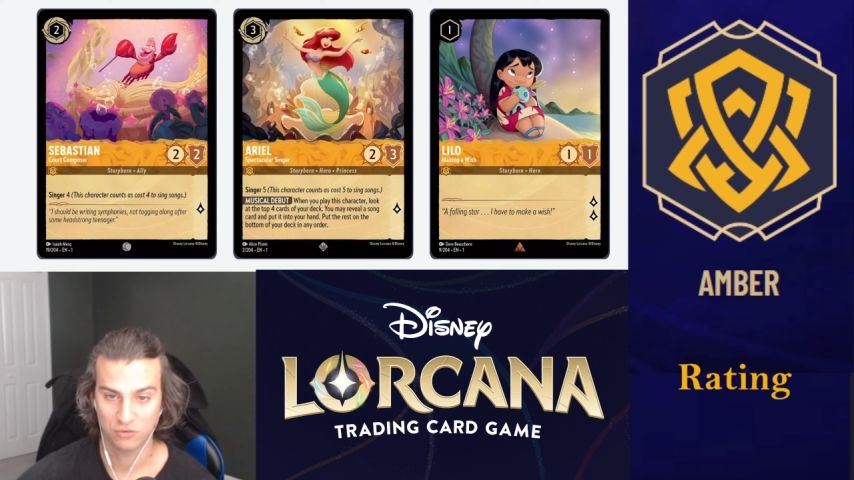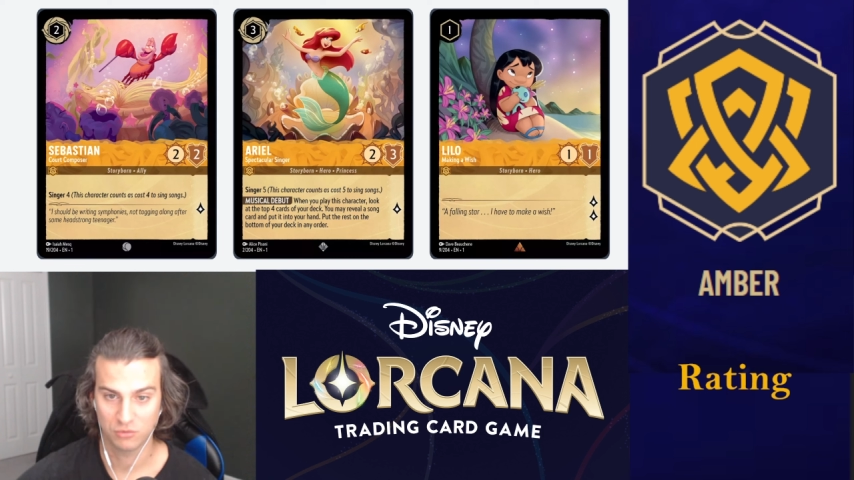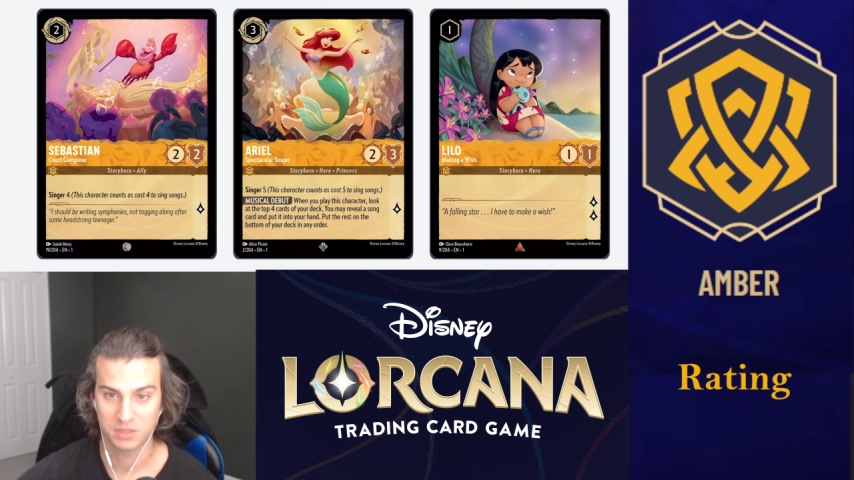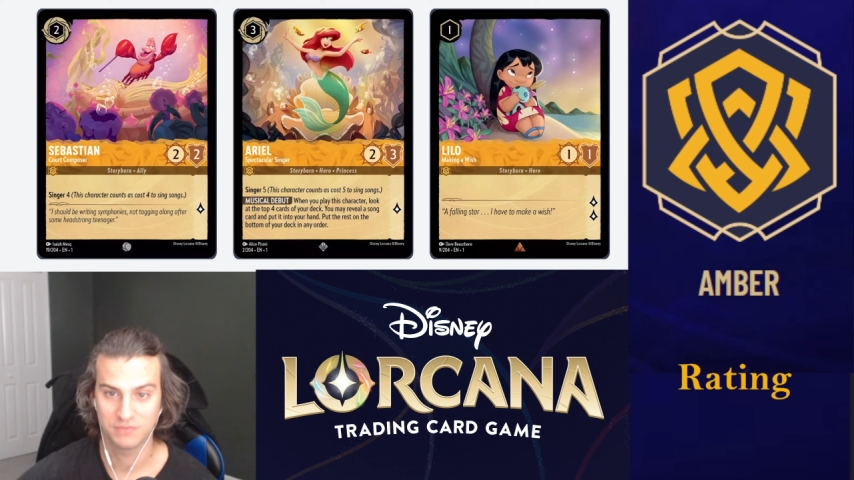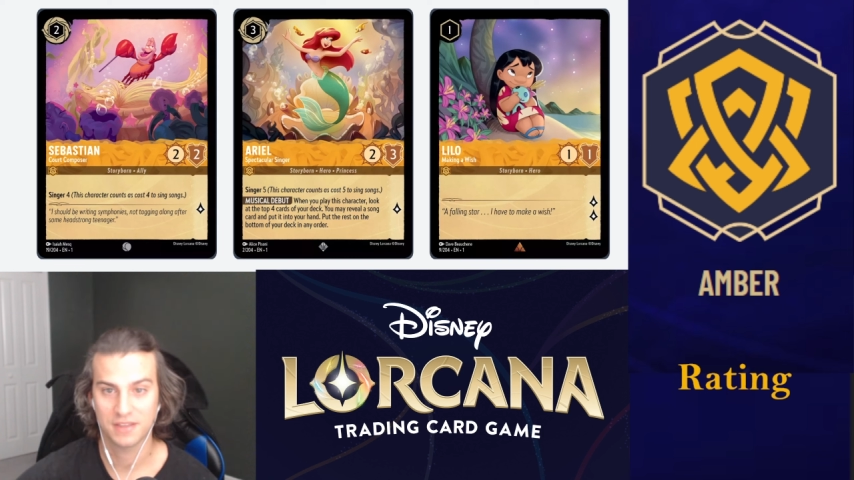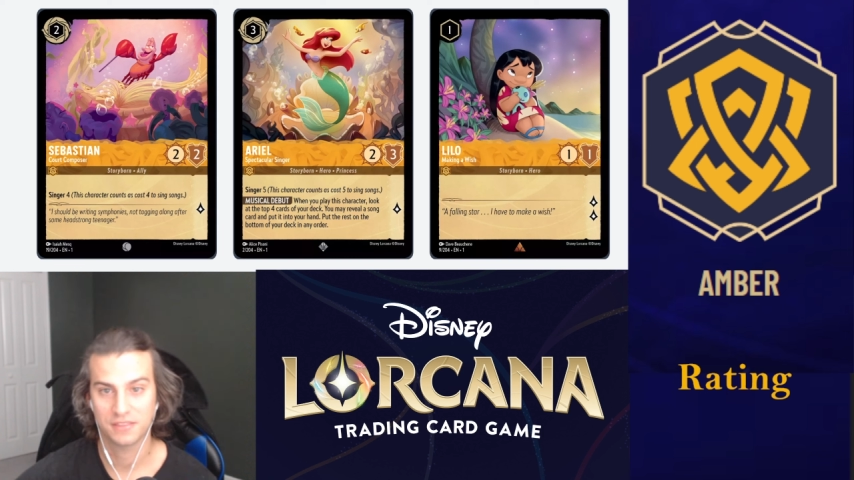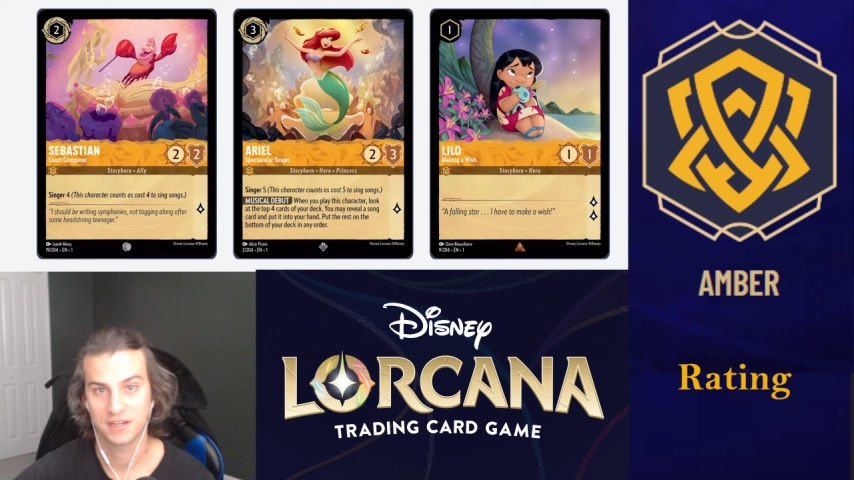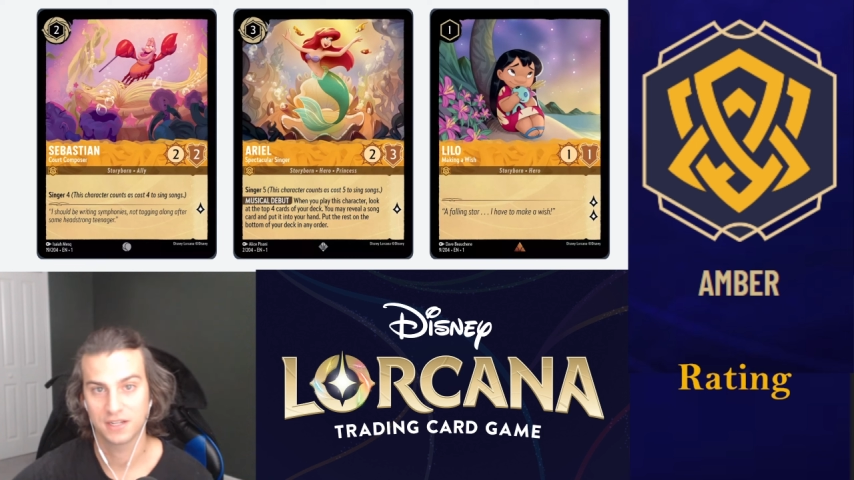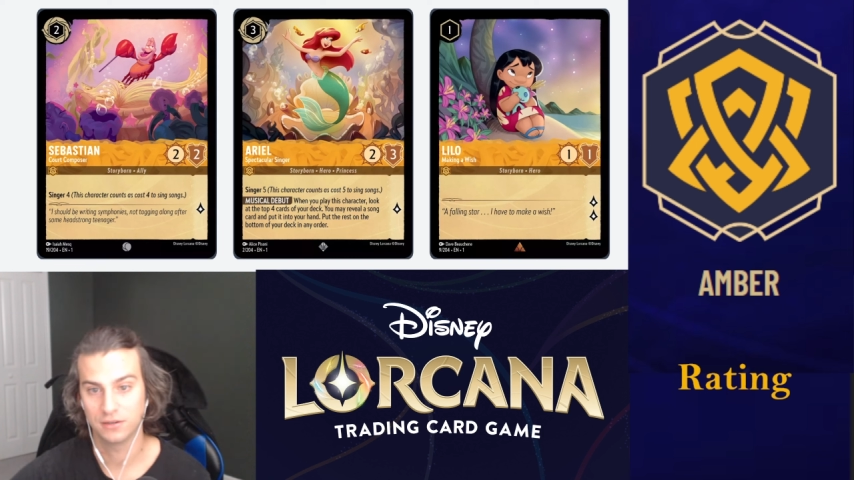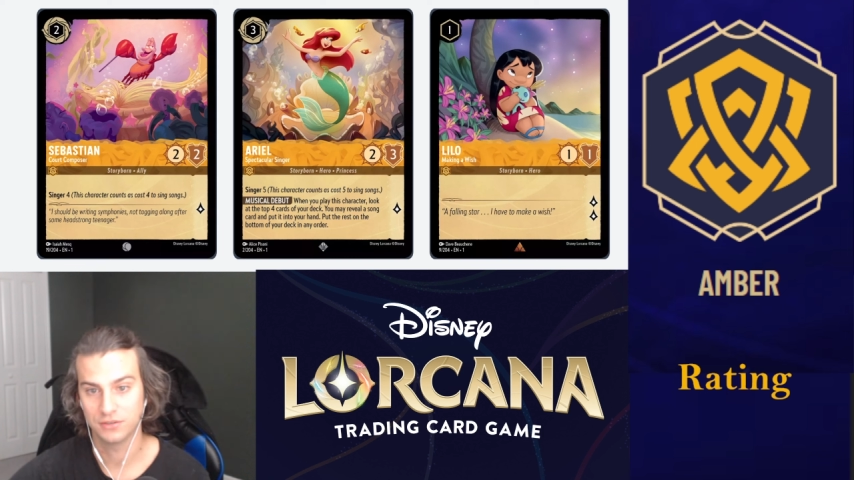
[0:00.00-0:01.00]
but the fact that it can
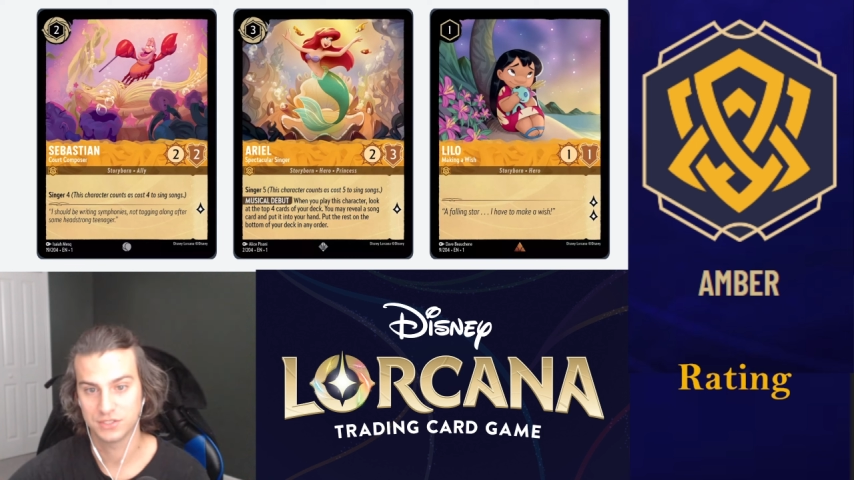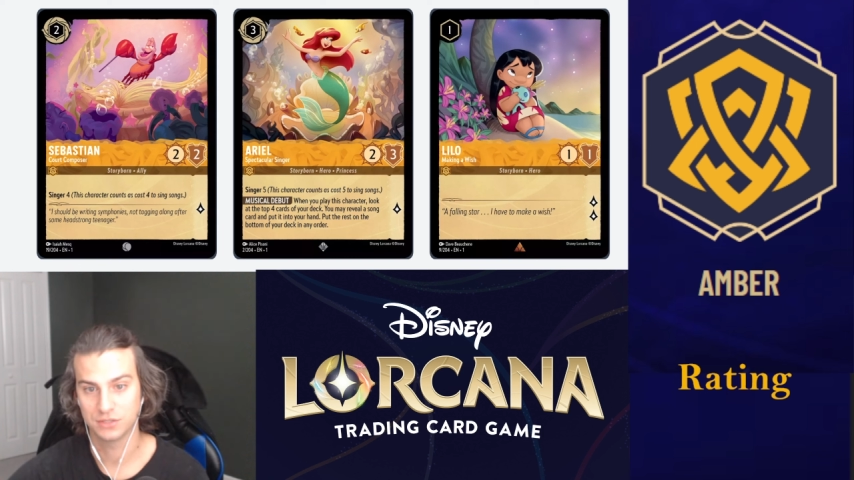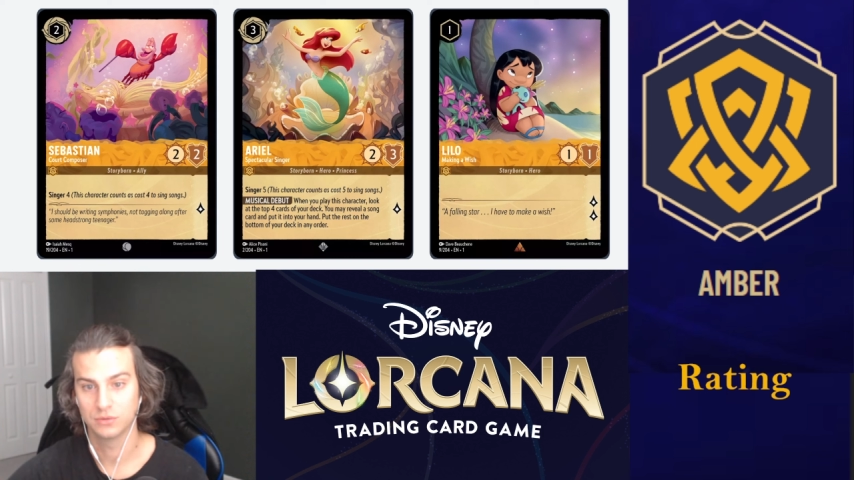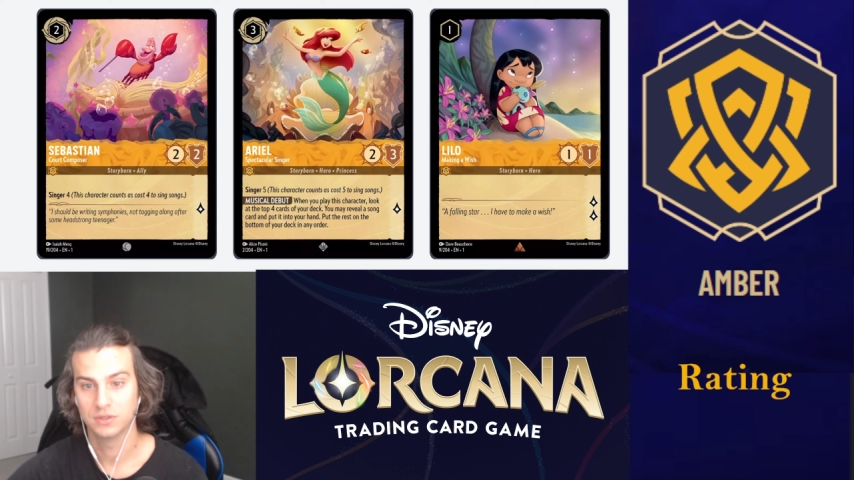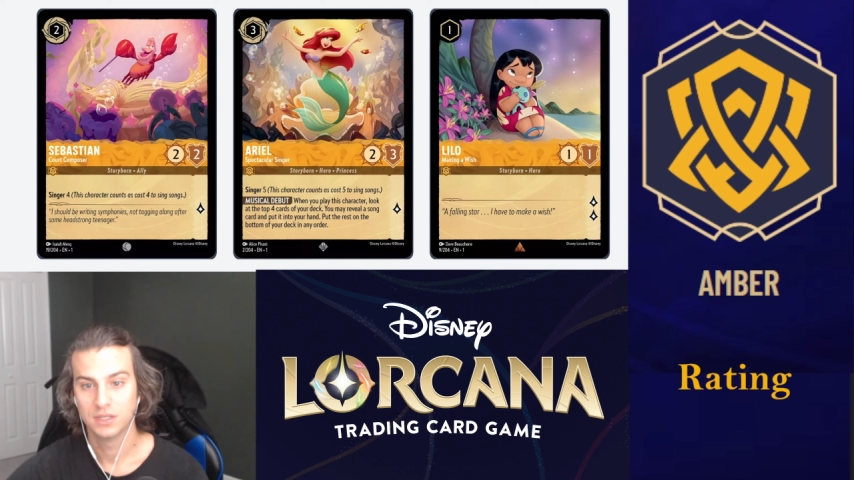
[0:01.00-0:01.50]
also